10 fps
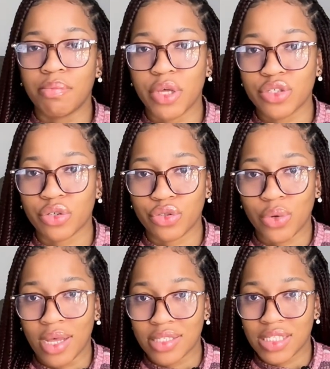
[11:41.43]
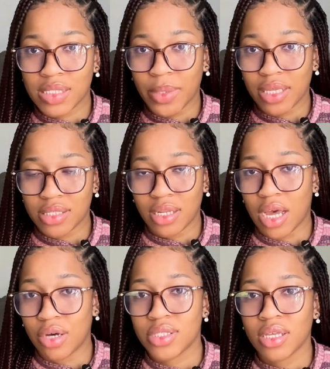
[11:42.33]
make sure you are spacing
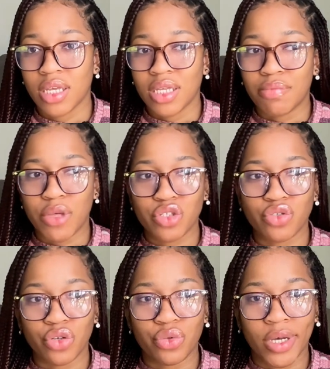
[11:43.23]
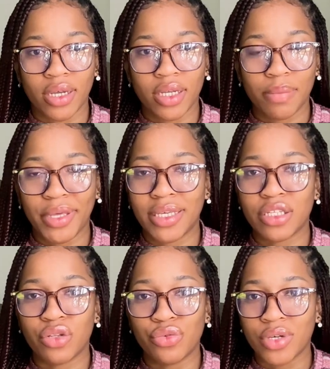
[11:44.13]
out. Make sure you are
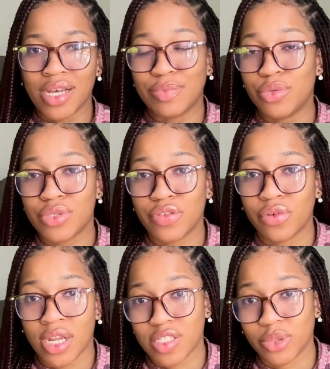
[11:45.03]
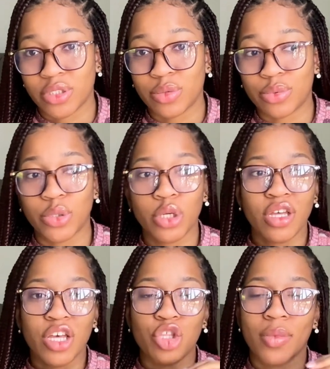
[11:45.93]
making it look as beautiful as possible.
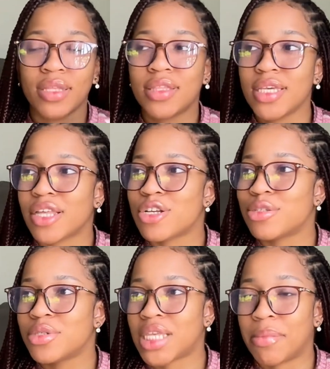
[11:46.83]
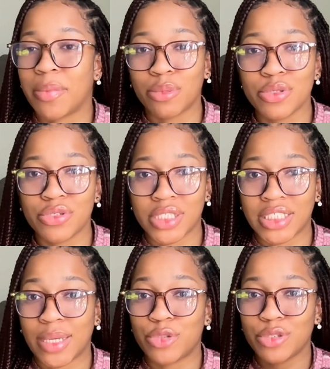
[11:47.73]
You might think there is no time. I promise you
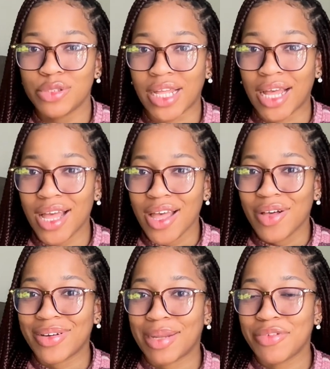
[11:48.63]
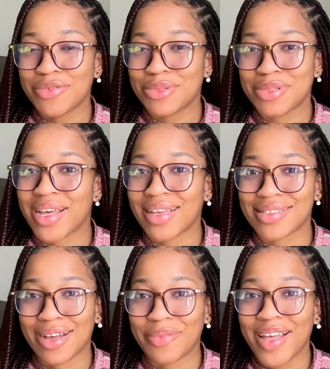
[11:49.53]
there's time. Do you know that when I'm even doing my
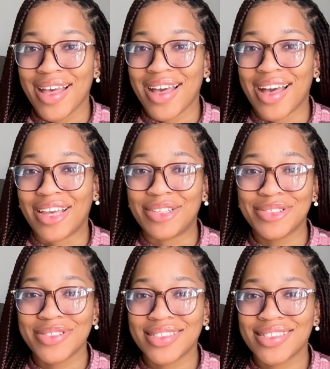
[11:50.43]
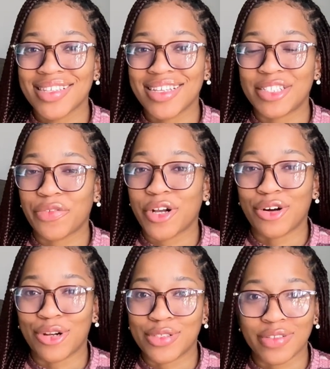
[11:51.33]
exam, I use different
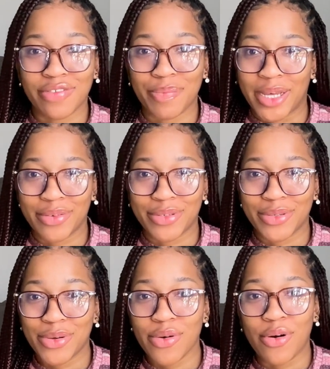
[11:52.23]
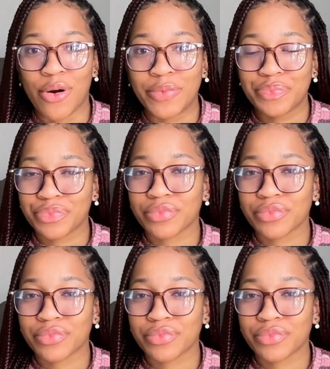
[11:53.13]
colors of biro, or